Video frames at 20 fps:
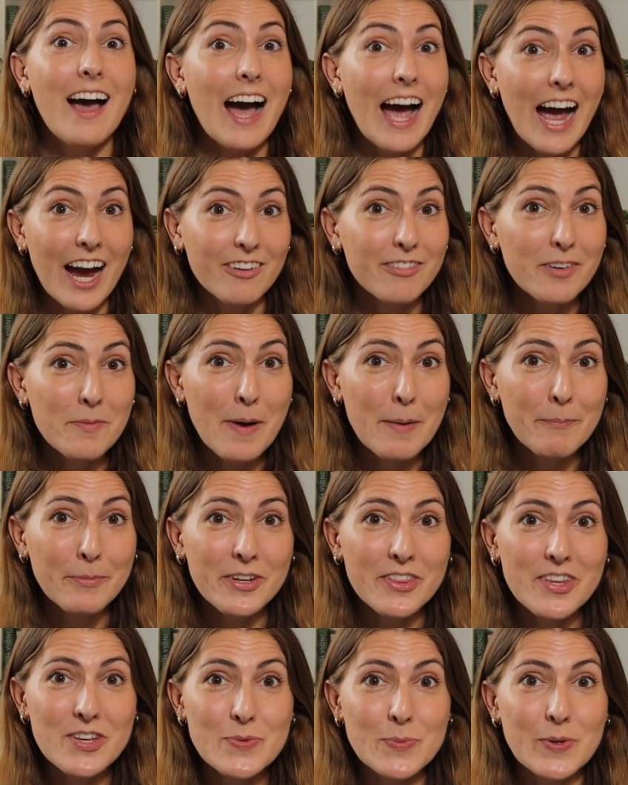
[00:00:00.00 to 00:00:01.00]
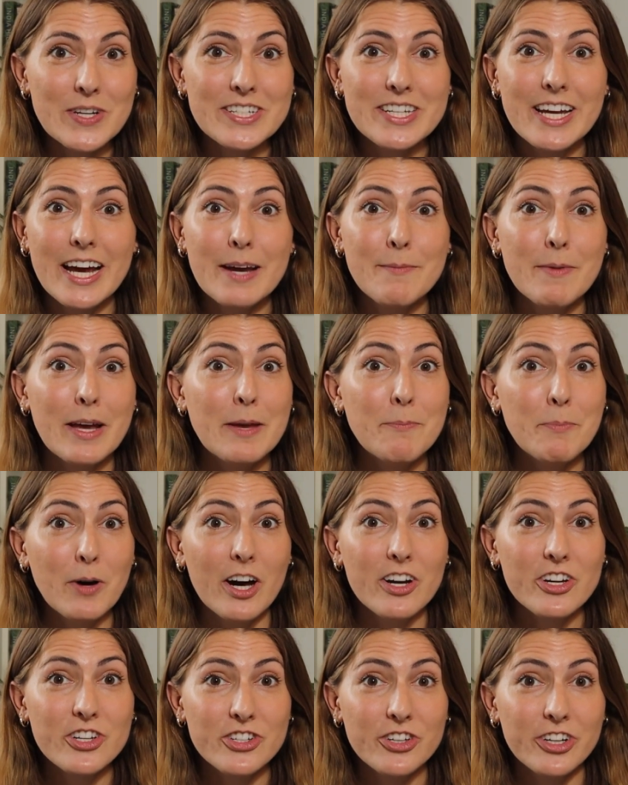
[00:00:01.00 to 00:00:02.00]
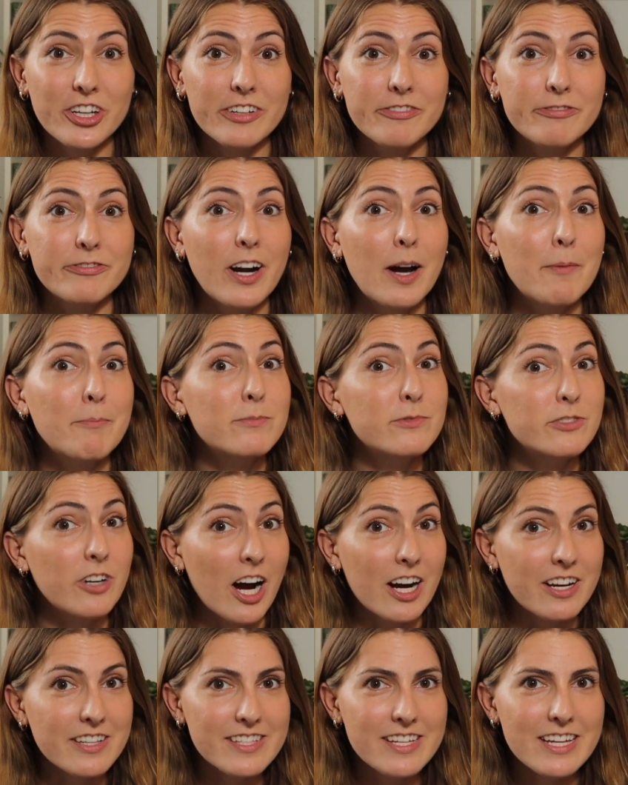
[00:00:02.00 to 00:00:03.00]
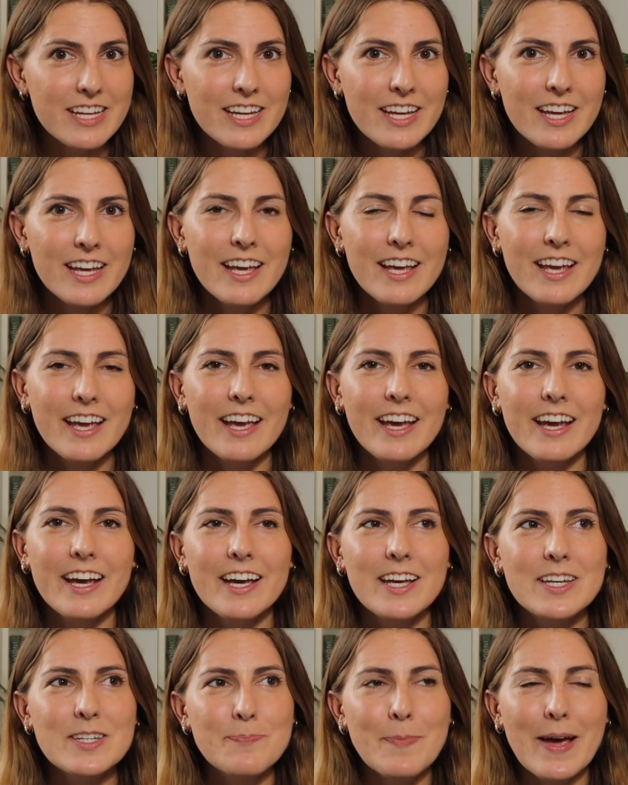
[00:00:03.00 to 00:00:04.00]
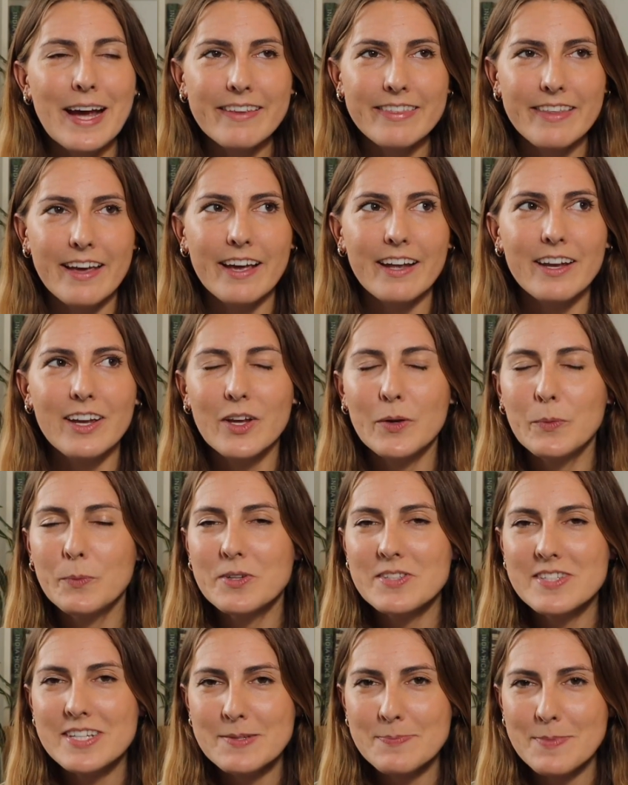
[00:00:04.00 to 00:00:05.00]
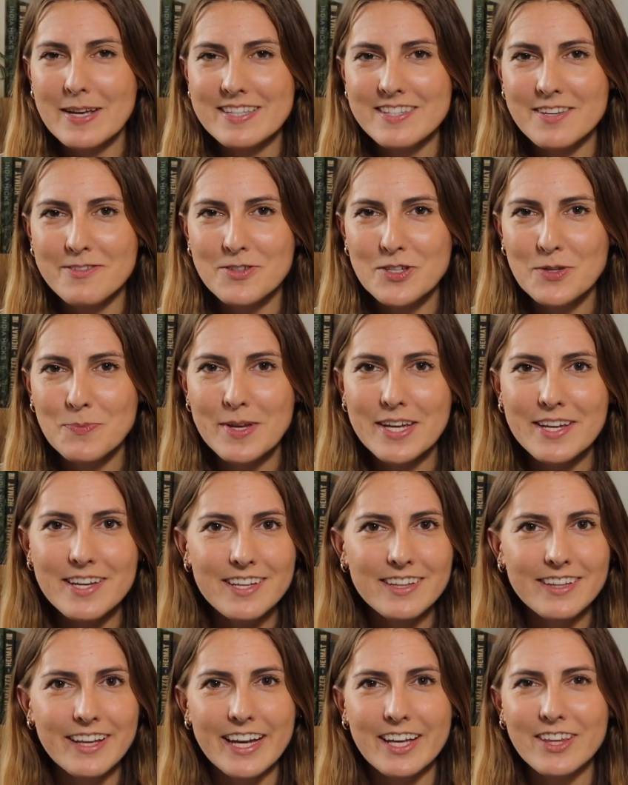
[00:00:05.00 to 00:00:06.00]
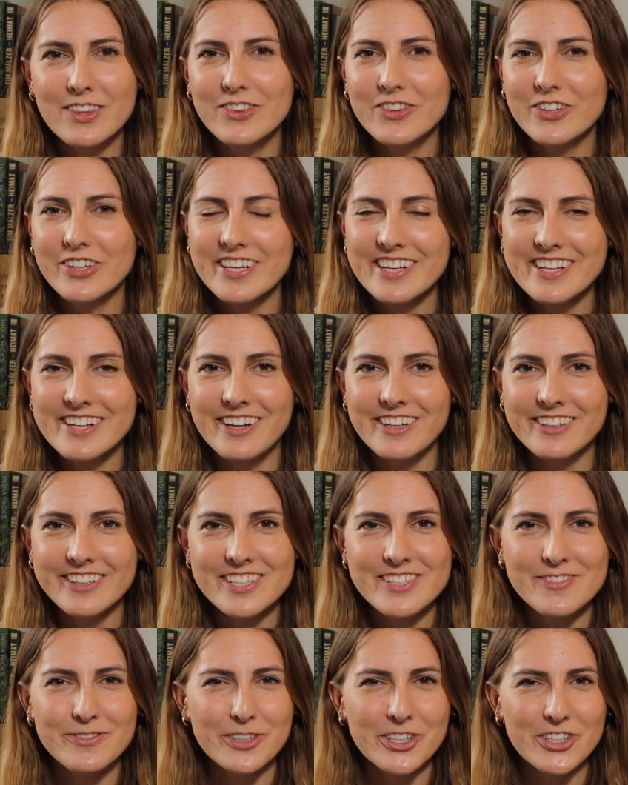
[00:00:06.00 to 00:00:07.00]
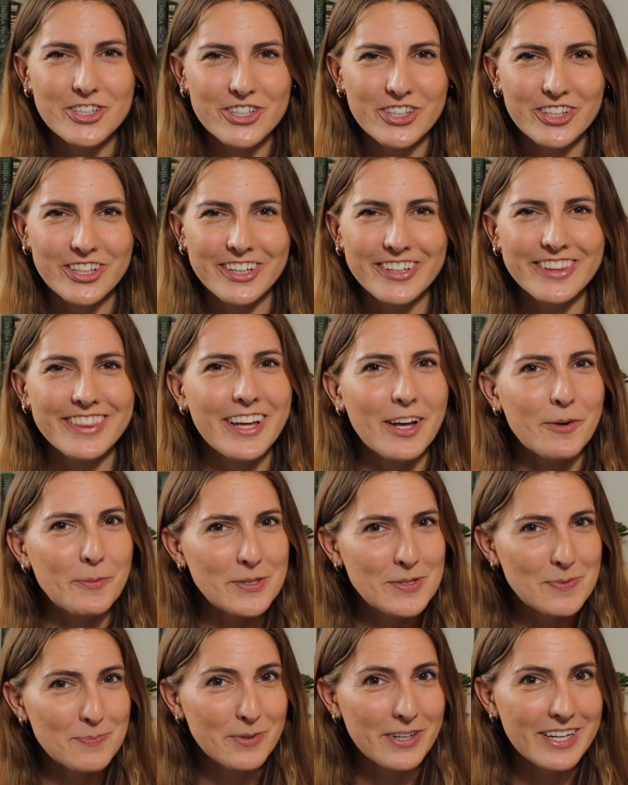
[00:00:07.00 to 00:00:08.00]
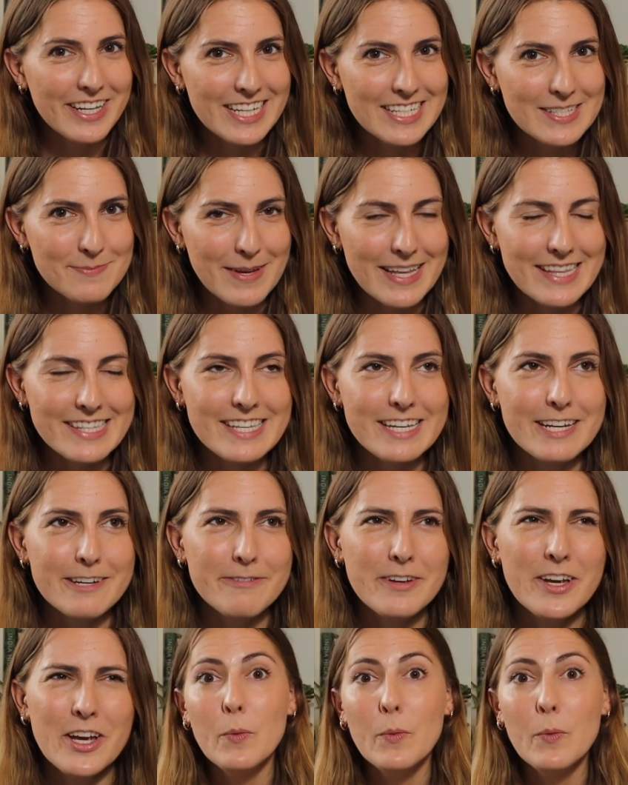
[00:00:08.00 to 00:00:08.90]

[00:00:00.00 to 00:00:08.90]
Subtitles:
I remember this one time I bought a shirt from Roxy, and back then it was expensive to me, like $30 for a shirt. That was pretty expensive.